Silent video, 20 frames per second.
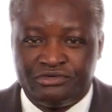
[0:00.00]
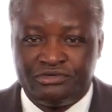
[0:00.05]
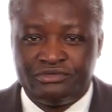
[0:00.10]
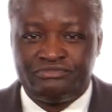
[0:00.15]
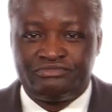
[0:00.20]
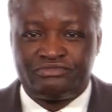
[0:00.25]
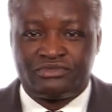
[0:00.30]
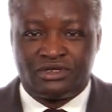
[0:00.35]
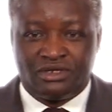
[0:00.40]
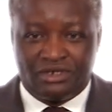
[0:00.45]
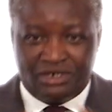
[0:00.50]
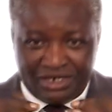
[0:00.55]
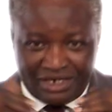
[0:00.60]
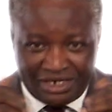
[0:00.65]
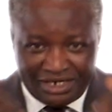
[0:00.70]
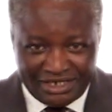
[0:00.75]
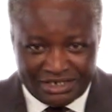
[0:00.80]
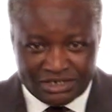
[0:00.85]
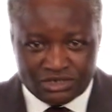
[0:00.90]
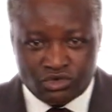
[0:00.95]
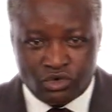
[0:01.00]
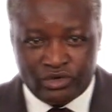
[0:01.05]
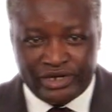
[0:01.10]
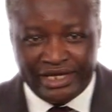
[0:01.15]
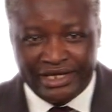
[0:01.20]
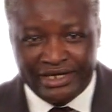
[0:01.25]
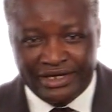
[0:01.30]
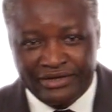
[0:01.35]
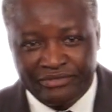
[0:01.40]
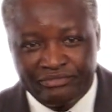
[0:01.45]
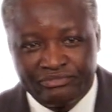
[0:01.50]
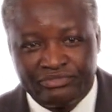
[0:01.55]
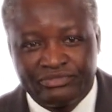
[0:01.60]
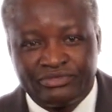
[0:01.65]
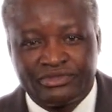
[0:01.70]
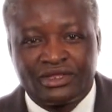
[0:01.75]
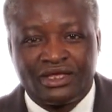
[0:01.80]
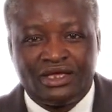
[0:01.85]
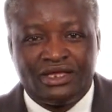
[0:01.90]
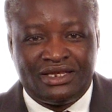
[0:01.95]
We are going to review the history,
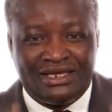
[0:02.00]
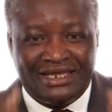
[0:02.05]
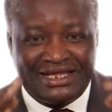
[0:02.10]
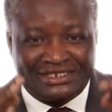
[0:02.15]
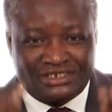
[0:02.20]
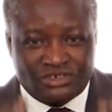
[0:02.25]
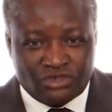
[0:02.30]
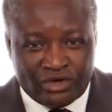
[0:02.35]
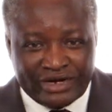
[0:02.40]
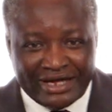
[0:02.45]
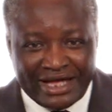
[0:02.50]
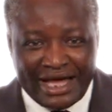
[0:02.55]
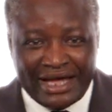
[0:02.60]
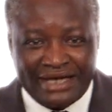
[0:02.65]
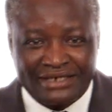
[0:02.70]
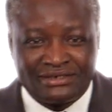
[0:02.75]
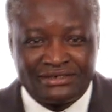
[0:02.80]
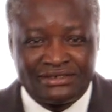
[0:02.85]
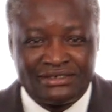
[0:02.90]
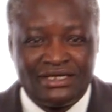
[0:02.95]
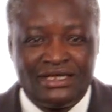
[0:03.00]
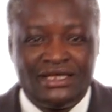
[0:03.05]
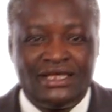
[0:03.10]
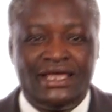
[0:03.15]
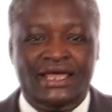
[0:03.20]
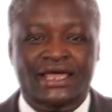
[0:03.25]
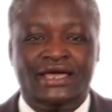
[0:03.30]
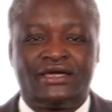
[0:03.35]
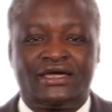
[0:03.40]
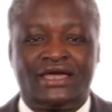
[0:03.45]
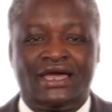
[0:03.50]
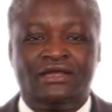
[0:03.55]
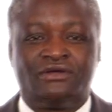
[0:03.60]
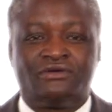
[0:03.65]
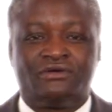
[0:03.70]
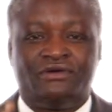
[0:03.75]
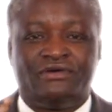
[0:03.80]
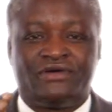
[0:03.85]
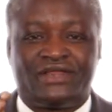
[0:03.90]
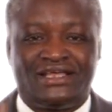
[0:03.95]
the bodies, and a few recent
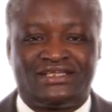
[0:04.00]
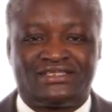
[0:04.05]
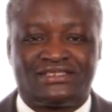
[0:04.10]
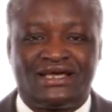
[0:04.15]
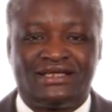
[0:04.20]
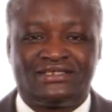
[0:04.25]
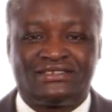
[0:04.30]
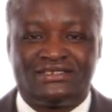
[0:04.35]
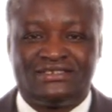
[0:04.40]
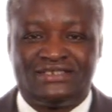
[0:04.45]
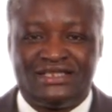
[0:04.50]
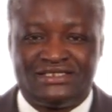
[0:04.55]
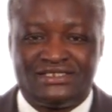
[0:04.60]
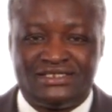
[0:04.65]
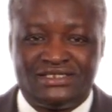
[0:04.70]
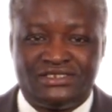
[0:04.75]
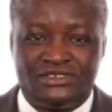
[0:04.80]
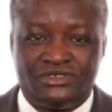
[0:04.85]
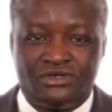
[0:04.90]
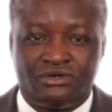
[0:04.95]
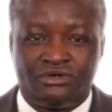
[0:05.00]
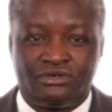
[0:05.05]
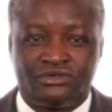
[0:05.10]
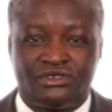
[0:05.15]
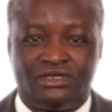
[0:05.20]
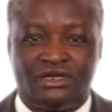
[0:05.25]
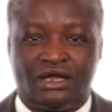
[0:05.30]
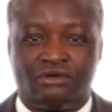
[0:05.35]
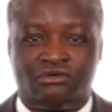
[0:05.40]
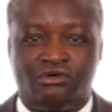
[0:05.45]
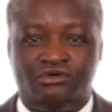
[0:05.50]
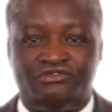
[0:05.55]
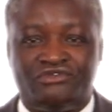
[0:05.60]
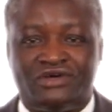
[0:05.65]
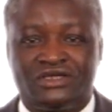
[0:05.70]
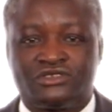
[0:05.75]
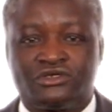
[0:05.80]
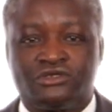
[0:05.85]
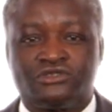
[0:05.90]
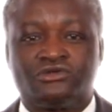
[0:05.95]
decisions of the Convention on Biological
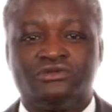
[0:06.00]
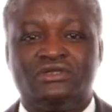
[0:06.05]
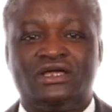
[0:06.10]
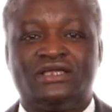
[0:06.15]
Diversity.